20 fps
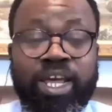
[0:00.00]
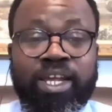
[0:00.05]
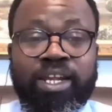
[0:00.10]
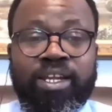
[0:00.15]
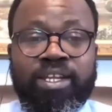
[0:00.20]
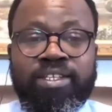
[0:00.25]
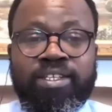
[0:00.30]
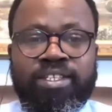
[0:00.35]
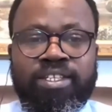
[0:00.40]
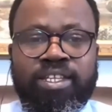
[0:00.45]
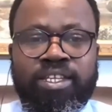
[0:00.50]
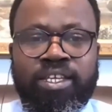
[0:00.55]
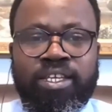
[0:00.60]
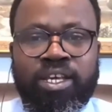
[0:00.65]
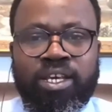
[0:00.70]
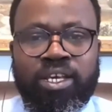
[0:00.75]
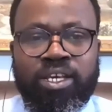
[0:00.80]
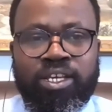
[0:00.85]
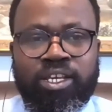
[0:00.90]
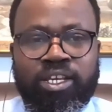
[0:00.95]
You can hardly
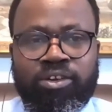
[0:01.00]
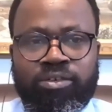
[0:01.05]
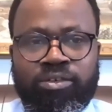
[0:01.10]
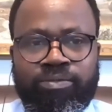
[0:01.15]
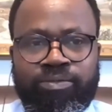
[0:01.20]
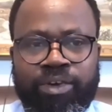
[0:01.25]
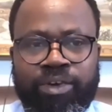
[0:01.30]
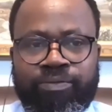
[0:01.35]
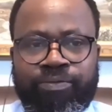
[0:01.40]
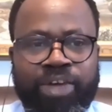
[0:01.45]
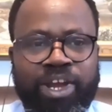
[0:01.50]
see, you know,